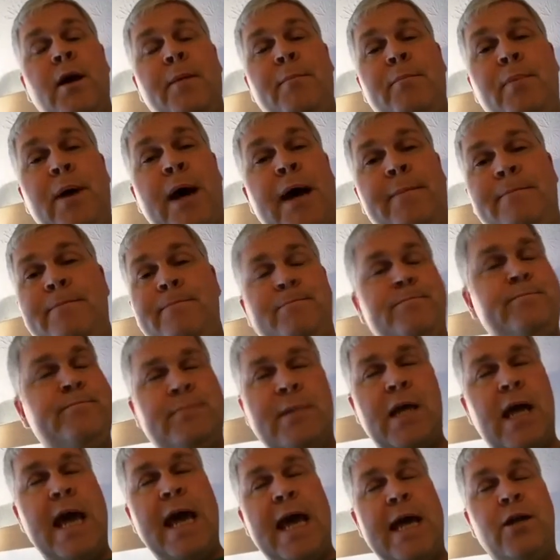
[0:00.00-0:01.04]
But
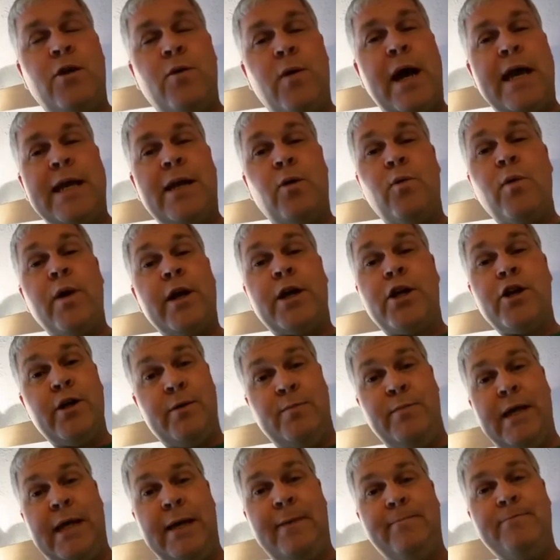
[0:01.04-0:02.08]
I had no idea what it
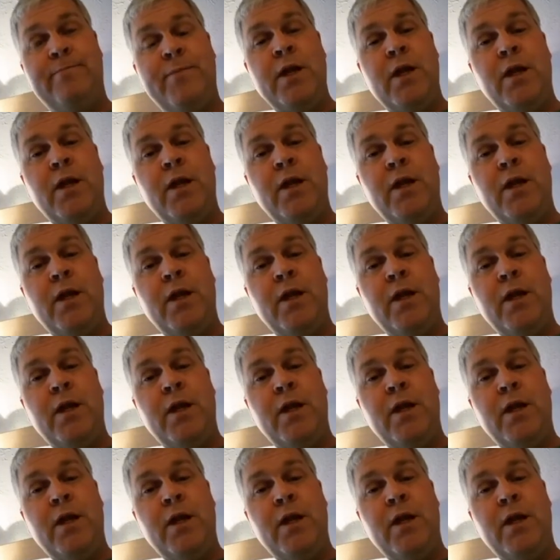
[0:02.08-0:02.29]
could be.